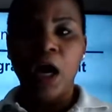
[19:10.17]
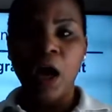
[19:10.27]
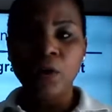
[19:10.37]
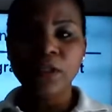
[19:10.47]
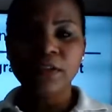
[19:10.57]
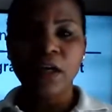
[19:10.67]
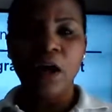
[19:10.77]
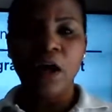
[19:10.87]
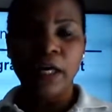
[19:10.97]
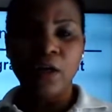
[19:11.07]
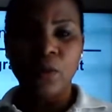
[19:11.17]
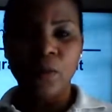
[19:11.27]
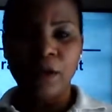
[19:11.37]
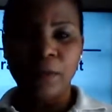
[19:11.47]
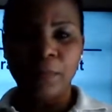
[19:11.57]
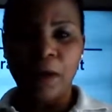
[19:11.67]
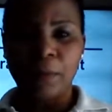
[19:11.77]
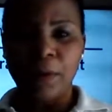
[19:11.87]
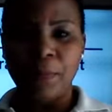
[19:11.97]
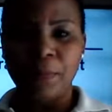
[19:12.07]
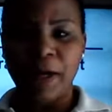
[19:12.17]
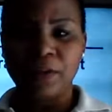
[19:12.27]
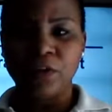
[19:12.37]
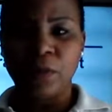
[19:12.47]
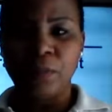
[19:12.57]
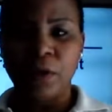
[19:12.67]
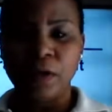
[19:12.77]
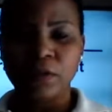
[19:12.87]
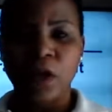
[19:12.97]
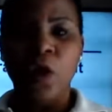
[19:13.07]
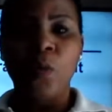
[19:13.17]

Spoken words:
How does the online homework impact your marks?